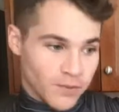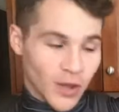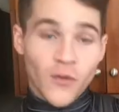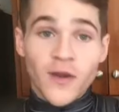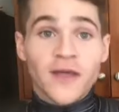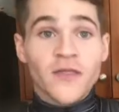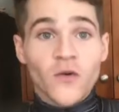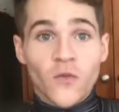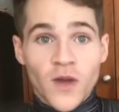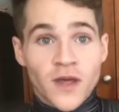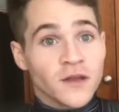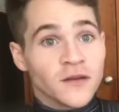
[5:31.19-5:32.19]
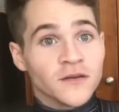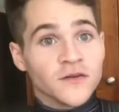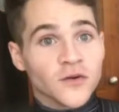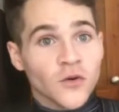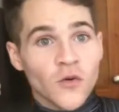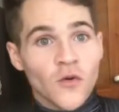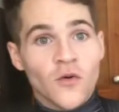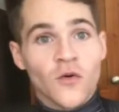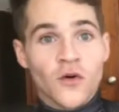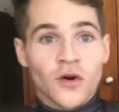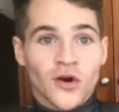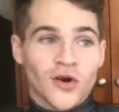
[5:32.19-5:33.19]
blowing in the wind
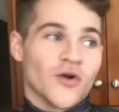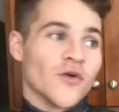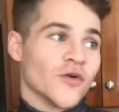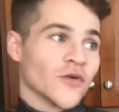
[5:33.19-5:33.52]
or